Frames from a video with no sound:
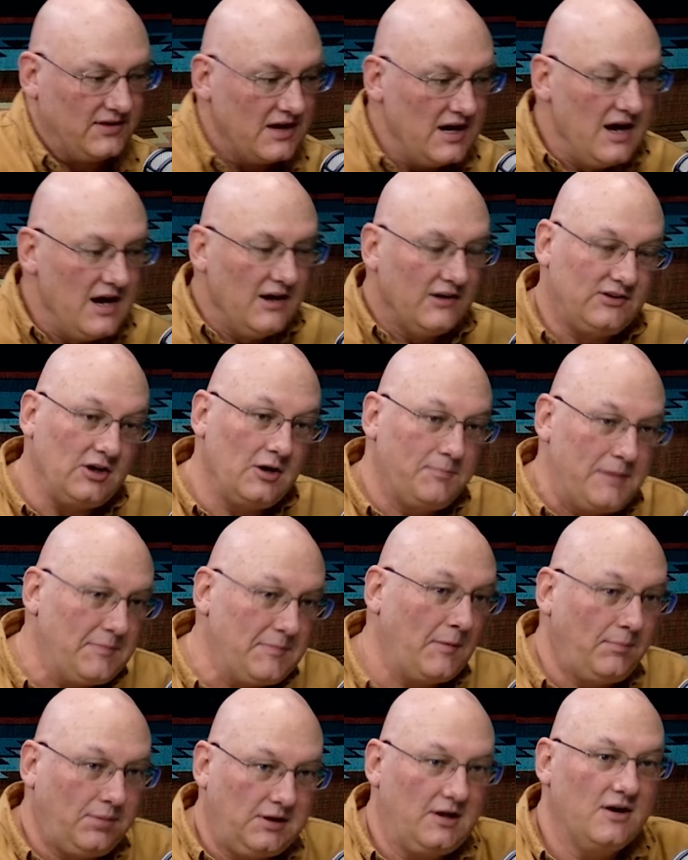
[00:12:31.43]
Mm-hmm. So people
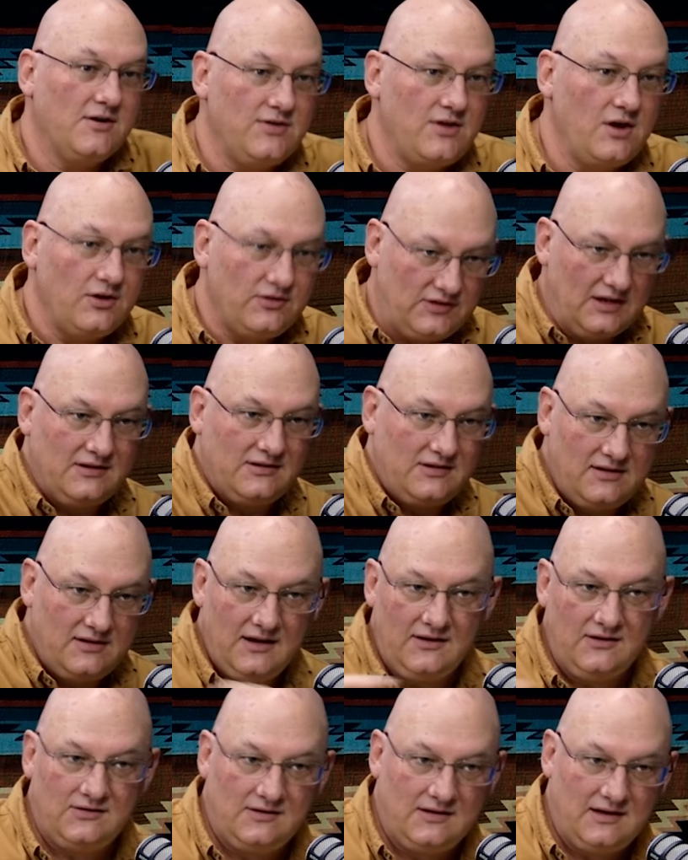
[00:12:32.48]
plug those into
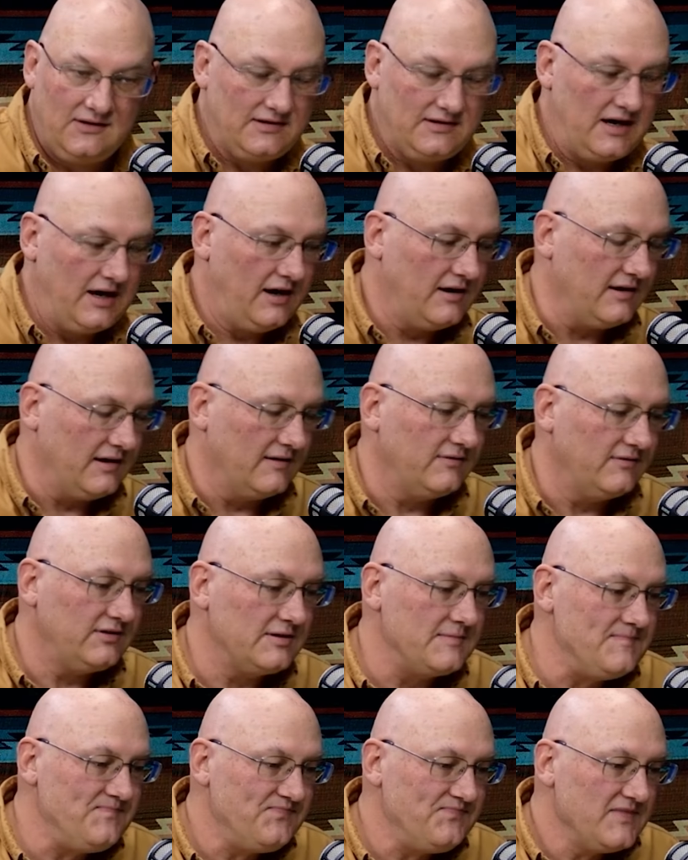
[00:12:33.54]
these these
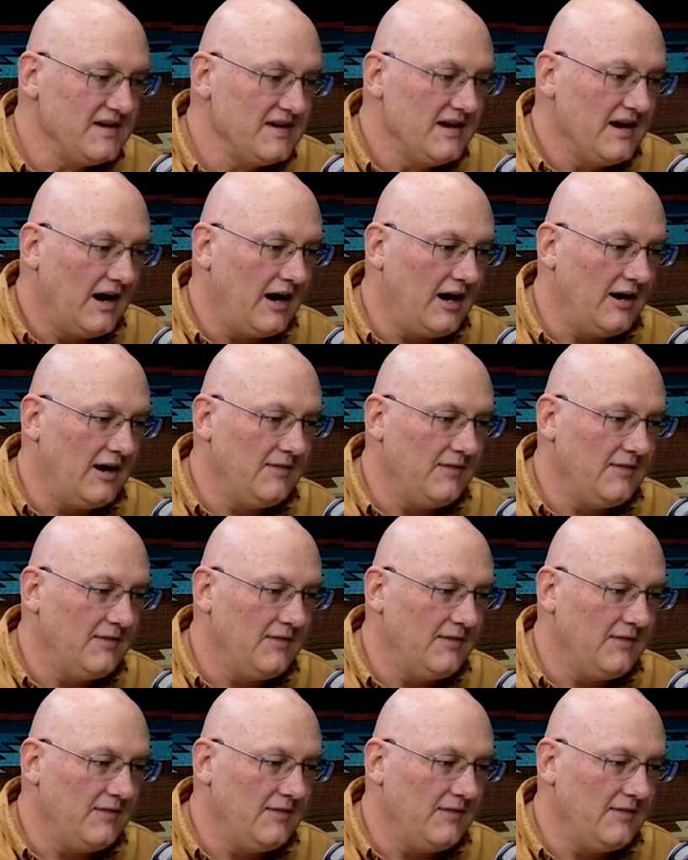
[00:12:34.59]
narratives. Um,